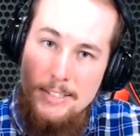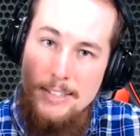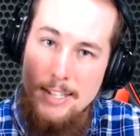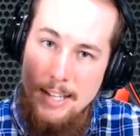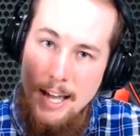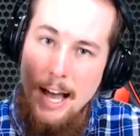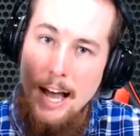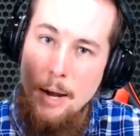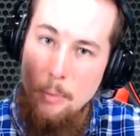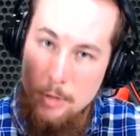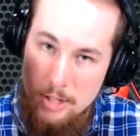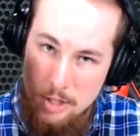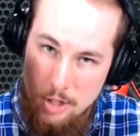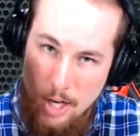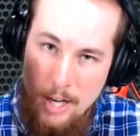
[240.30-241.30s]
the guy with
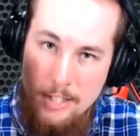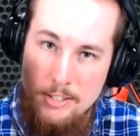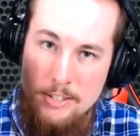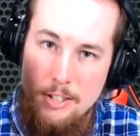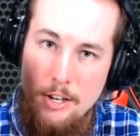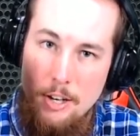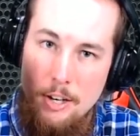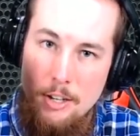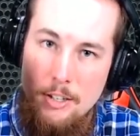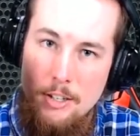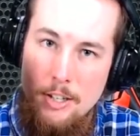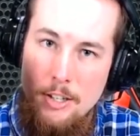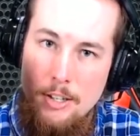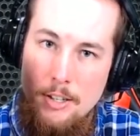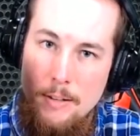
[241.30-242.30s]
the chainsaw
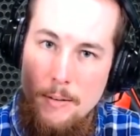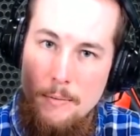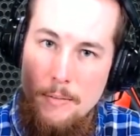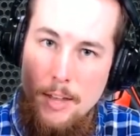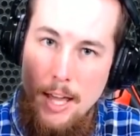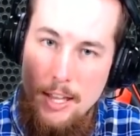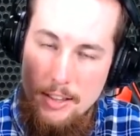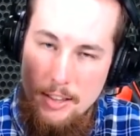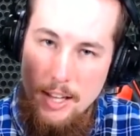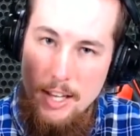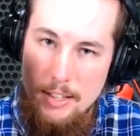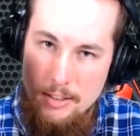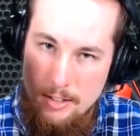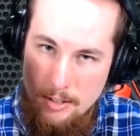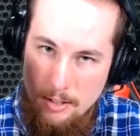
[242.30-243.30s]
and
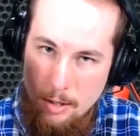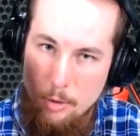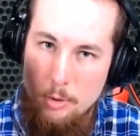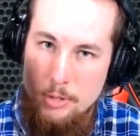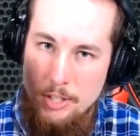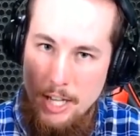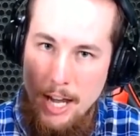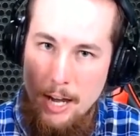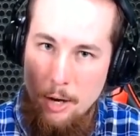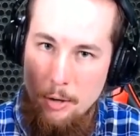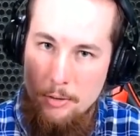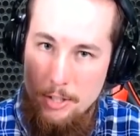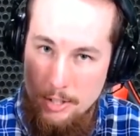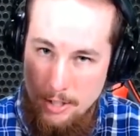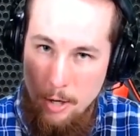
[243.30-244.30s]
let the Girl
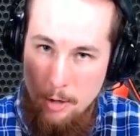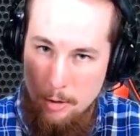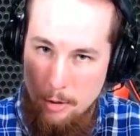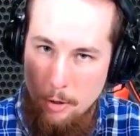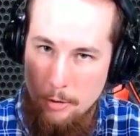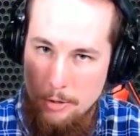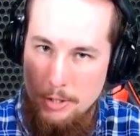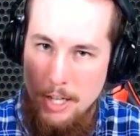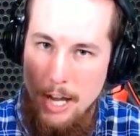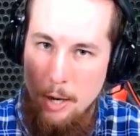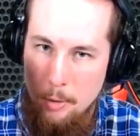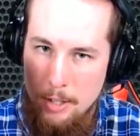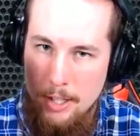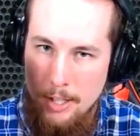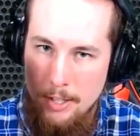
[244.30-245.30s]
Scout, the scared Girl
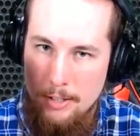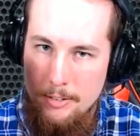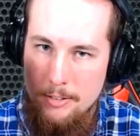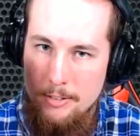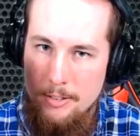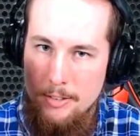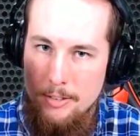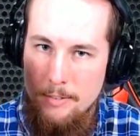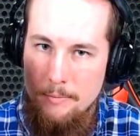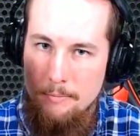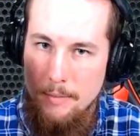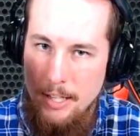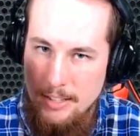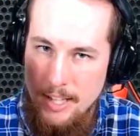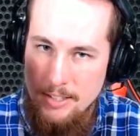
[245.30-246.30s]
Scout, in.
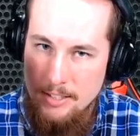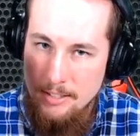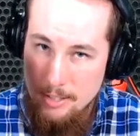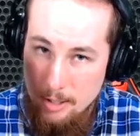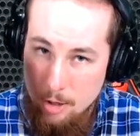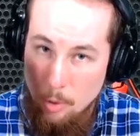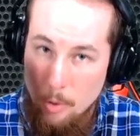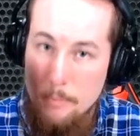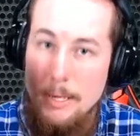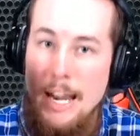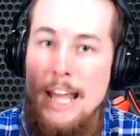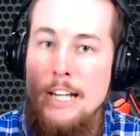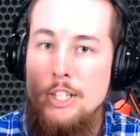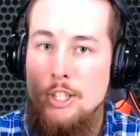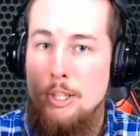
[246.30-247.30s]
Like that's
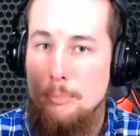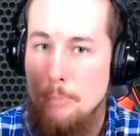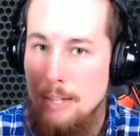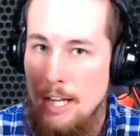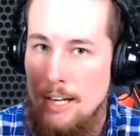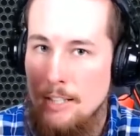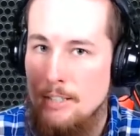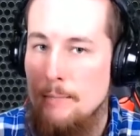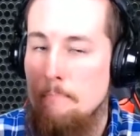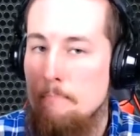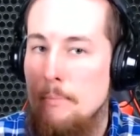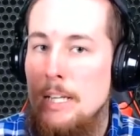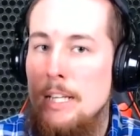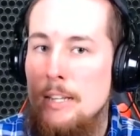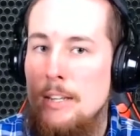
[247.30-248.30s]
discrimination, but that doesn't
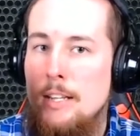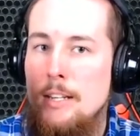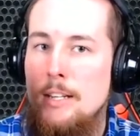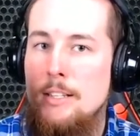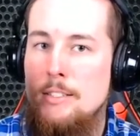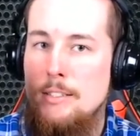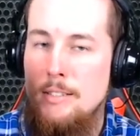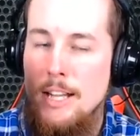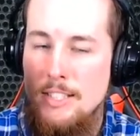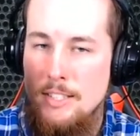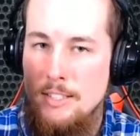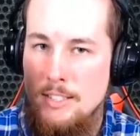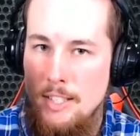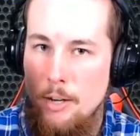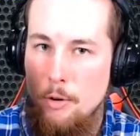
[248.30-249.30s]
mean that it's
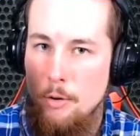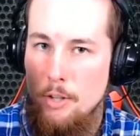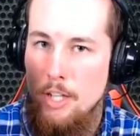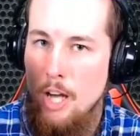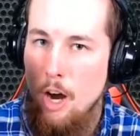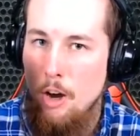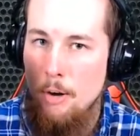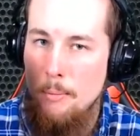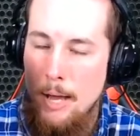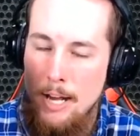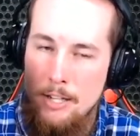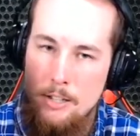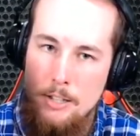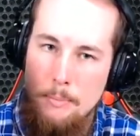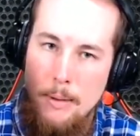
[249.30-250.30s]
necessarily
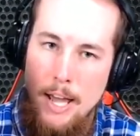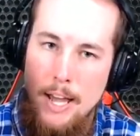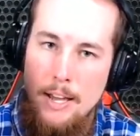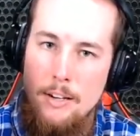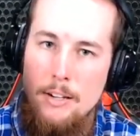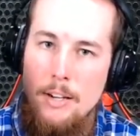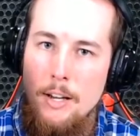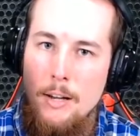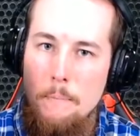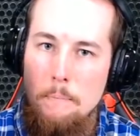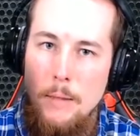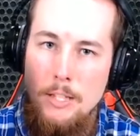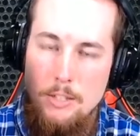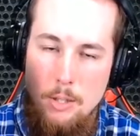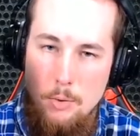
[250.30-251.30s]
automatically bad.
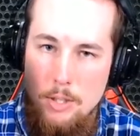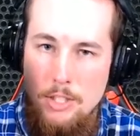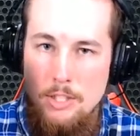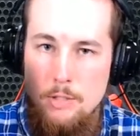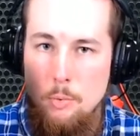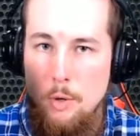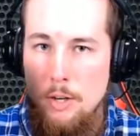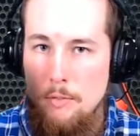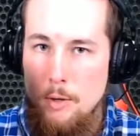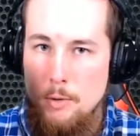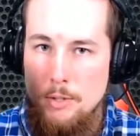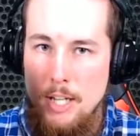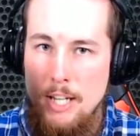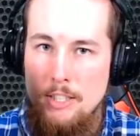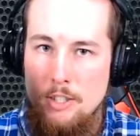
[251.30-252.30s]
And so this is one of those
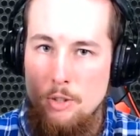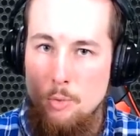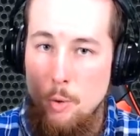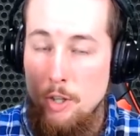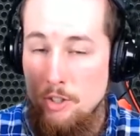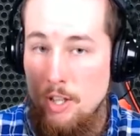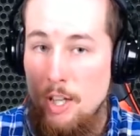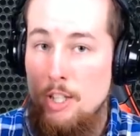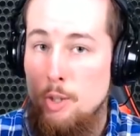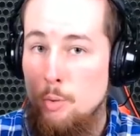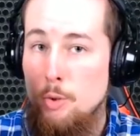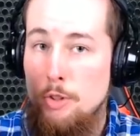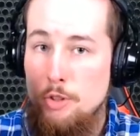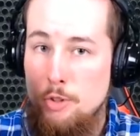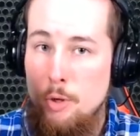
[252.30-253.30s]
cases where
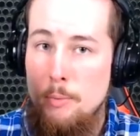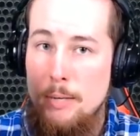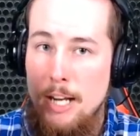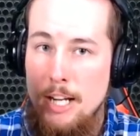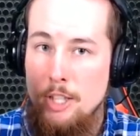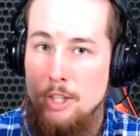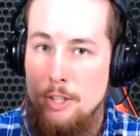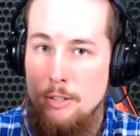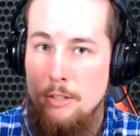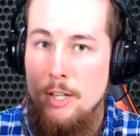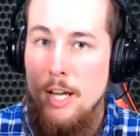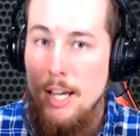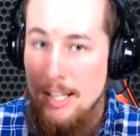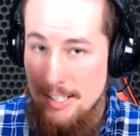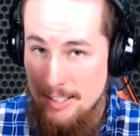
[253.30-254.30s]
sexual discrimination
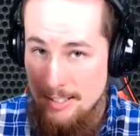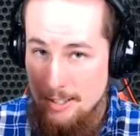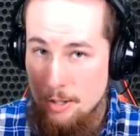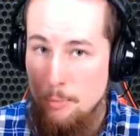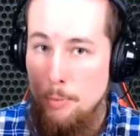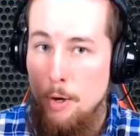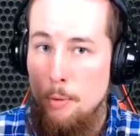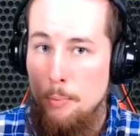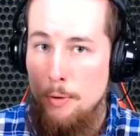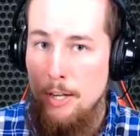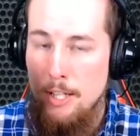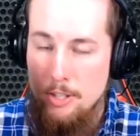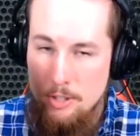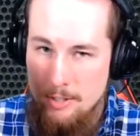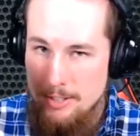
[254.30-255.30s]
is
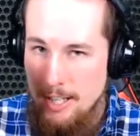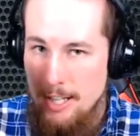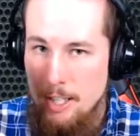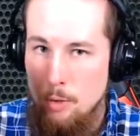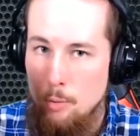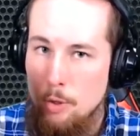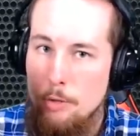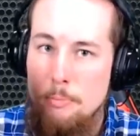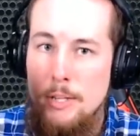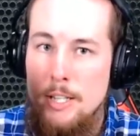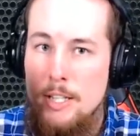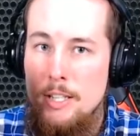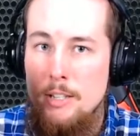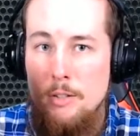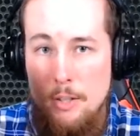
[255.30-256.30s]
appropriate, just like it would
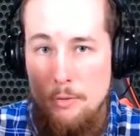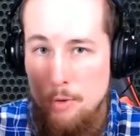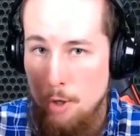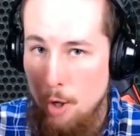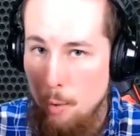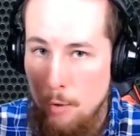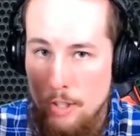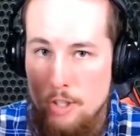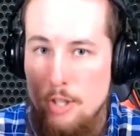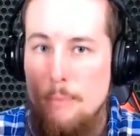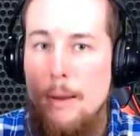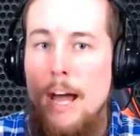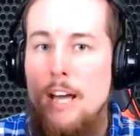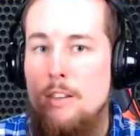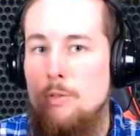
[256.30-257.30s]
be if you're going to the
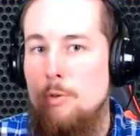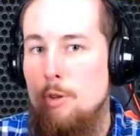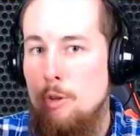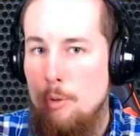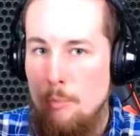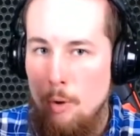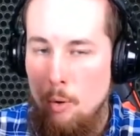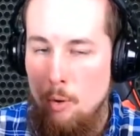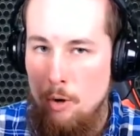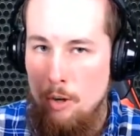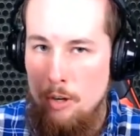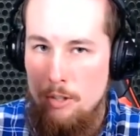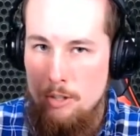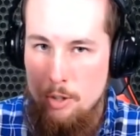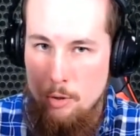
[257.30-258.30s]
bathroom
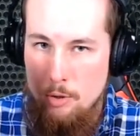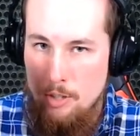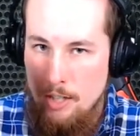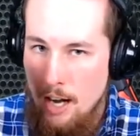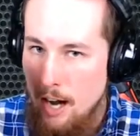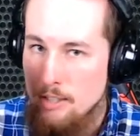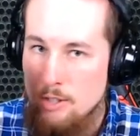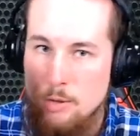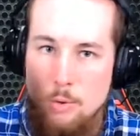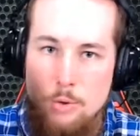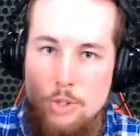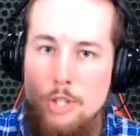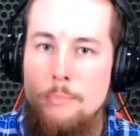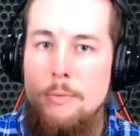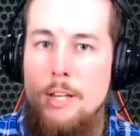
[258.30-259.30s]
or you're in a high school
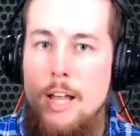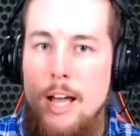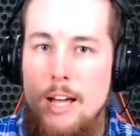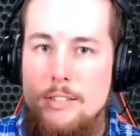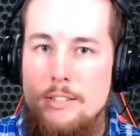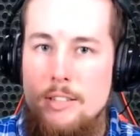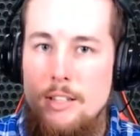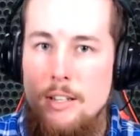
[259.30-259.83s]
gym class.